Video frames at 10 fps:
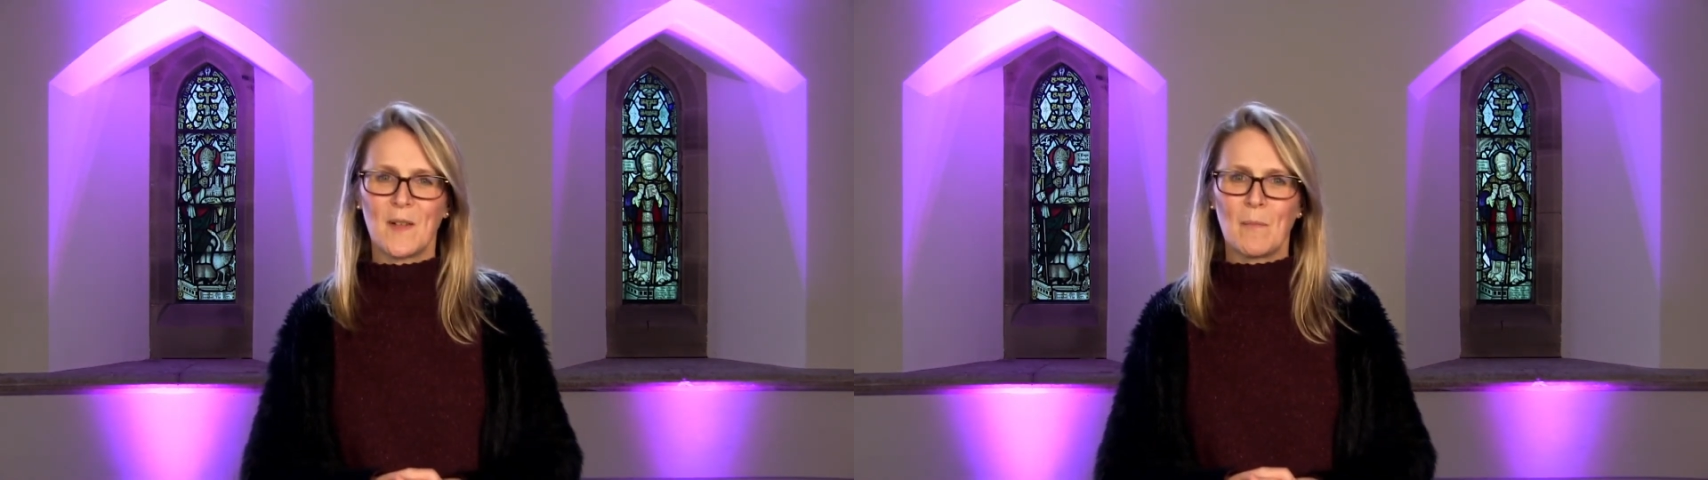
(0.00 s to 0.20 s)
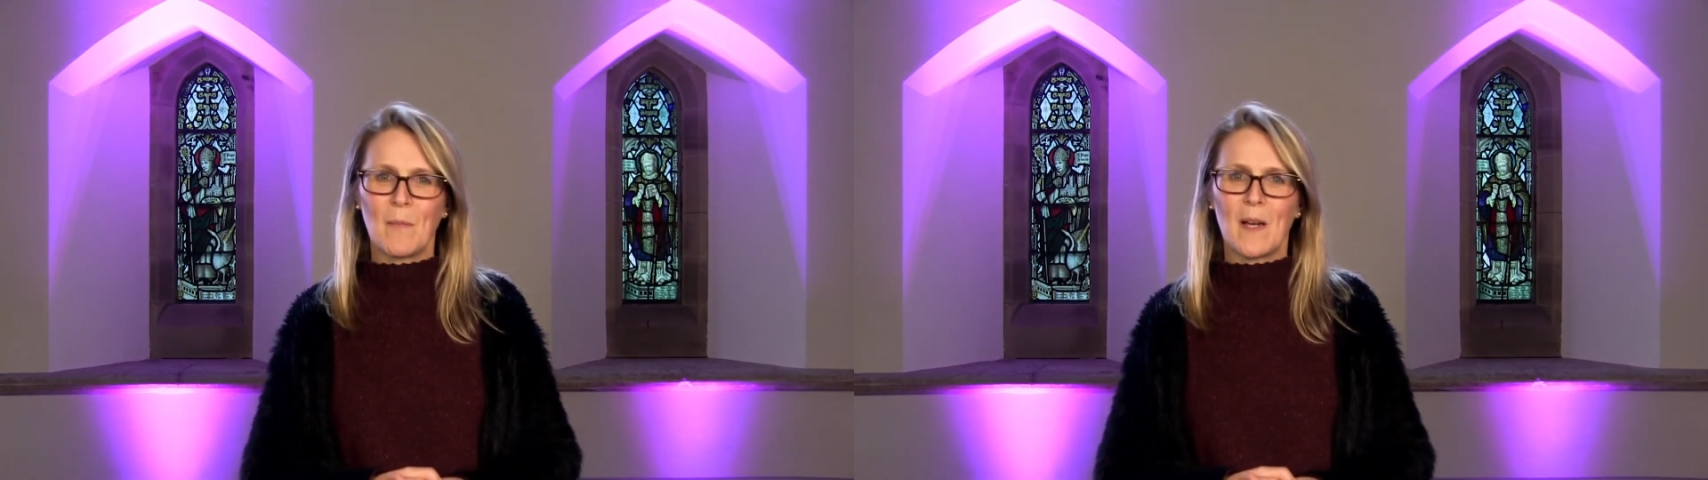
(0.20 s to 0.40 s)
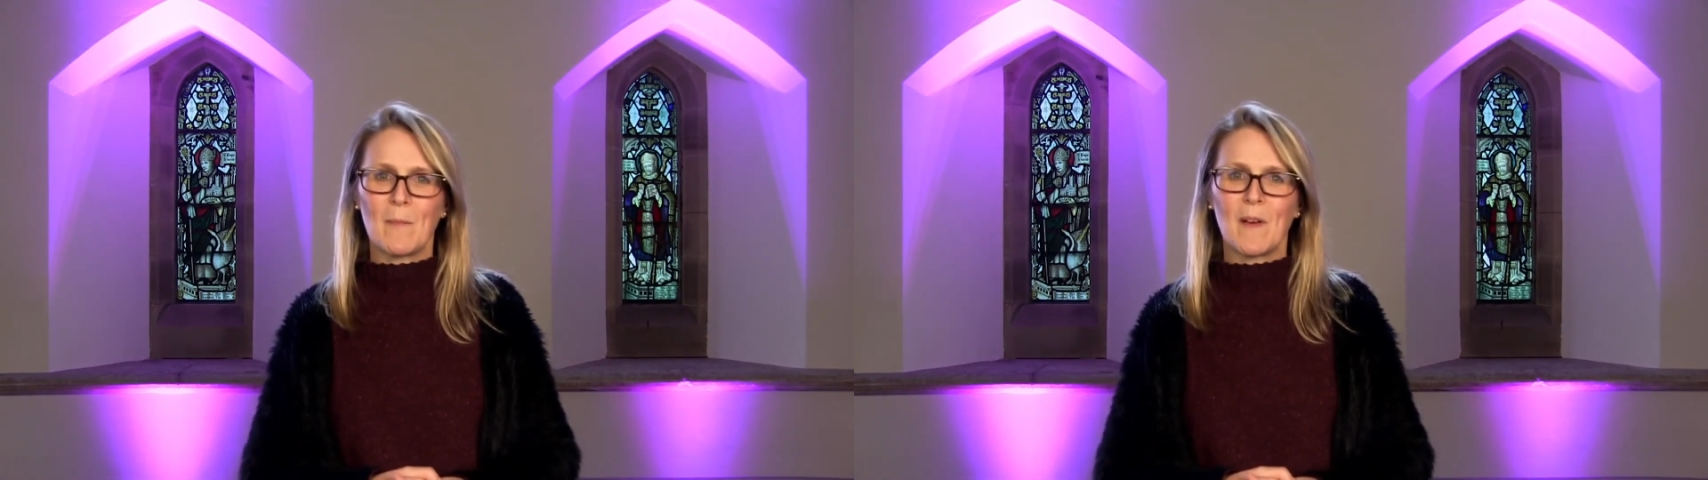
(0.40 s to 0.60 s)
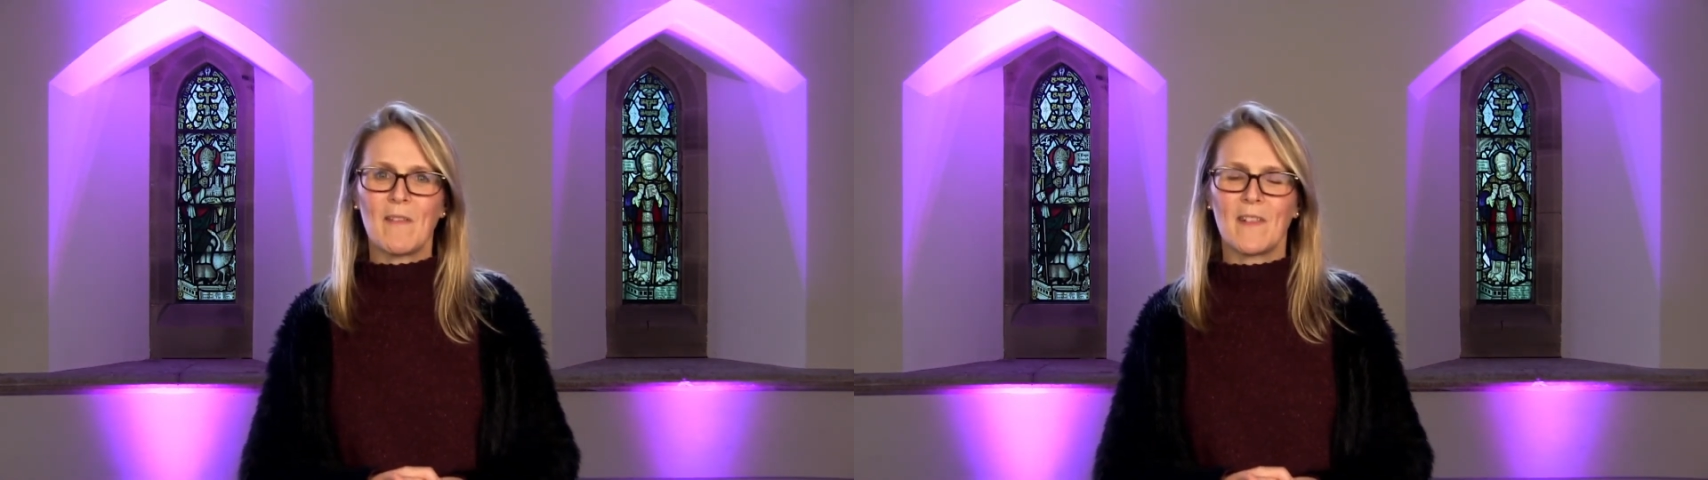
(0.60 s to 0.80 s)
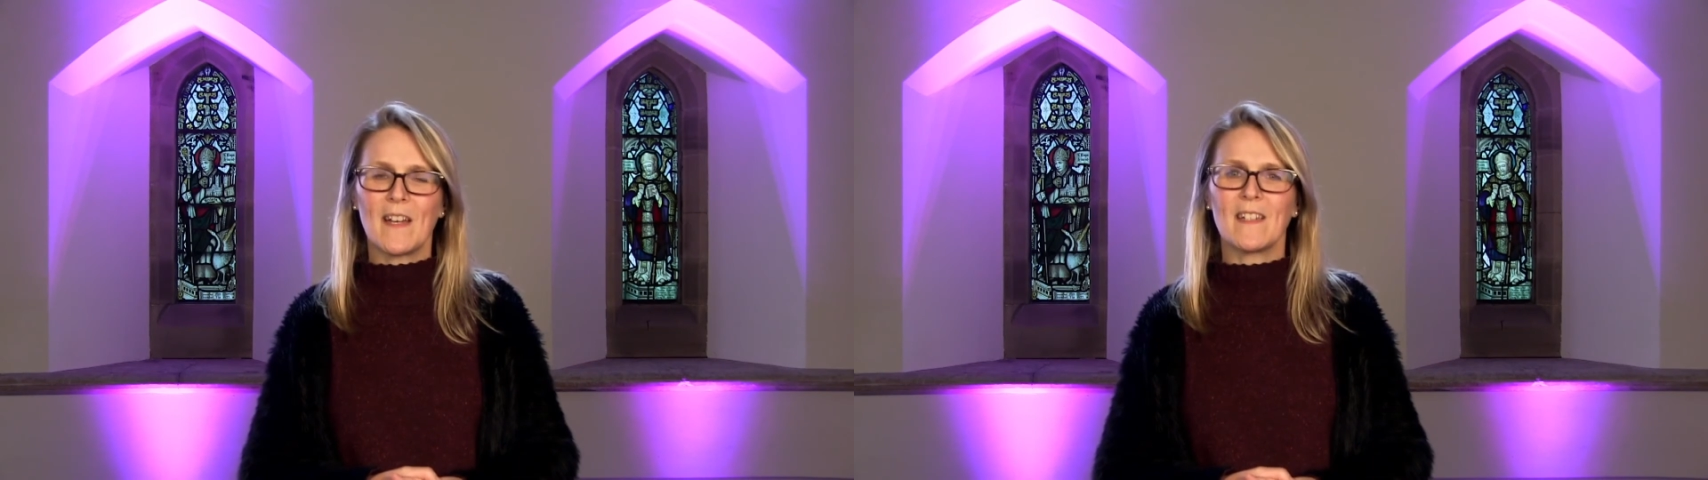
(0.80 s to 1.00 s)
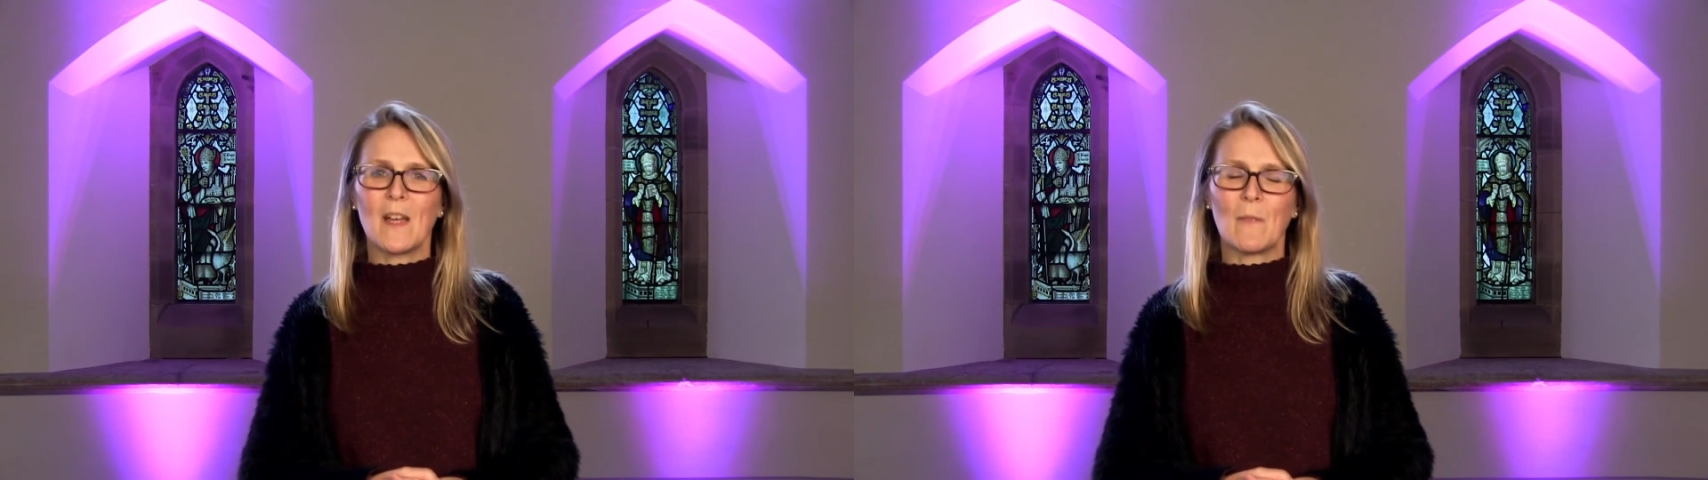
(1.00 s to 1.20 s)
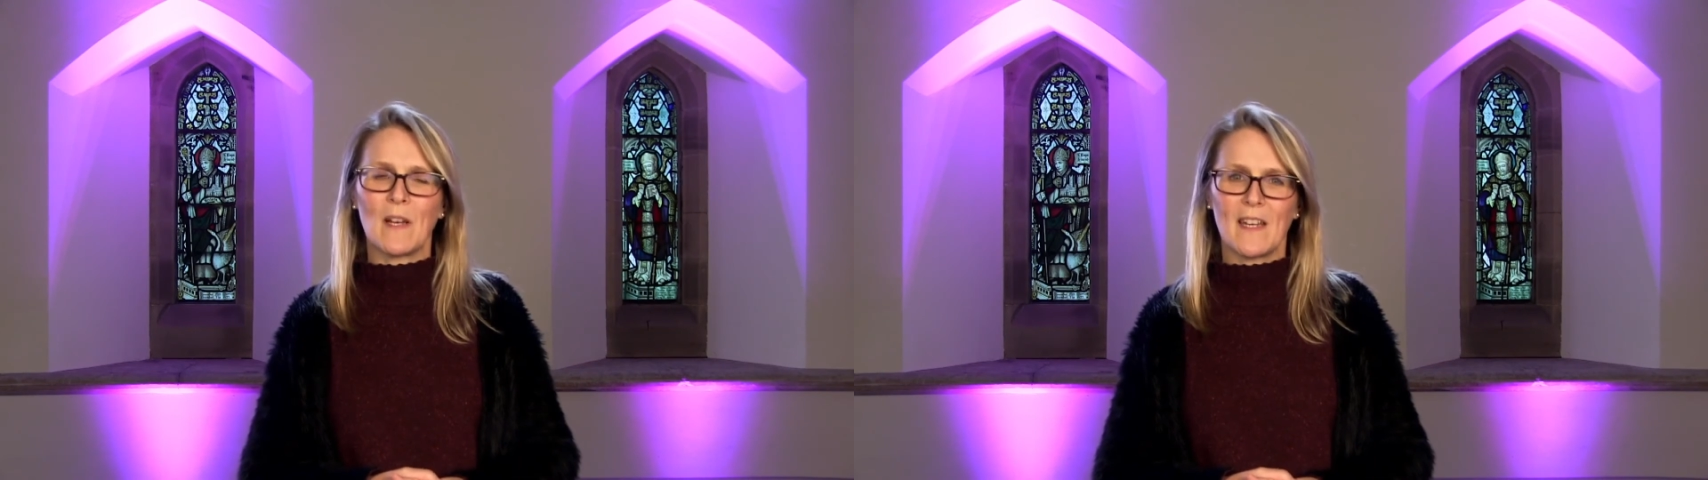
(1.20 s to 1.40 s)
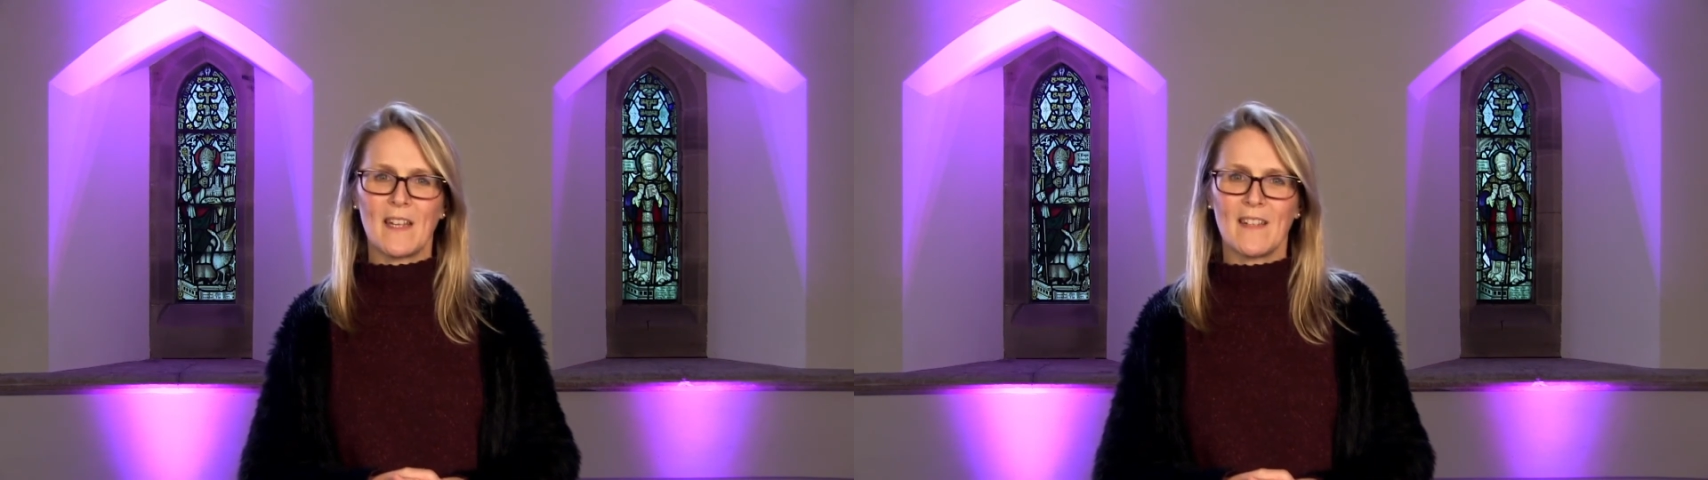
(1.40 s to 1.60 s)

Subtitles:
by my friend Emily,